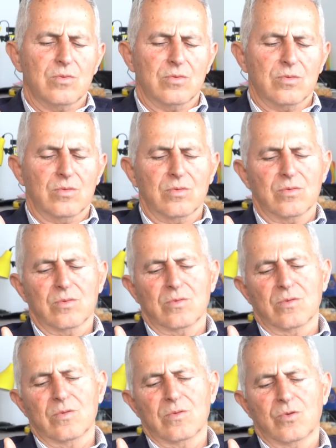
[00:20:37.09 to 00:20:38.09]
to,
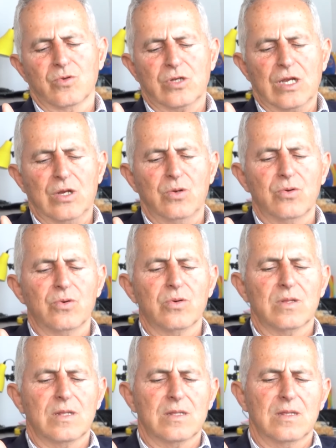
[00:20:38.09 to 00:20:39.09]
to, to secure
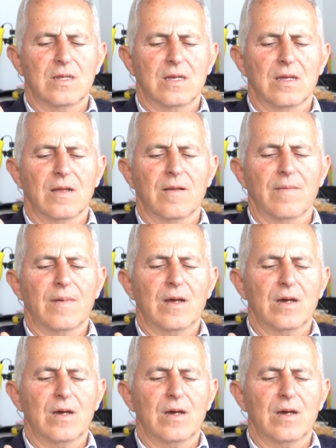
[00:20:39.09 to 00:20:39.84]
that the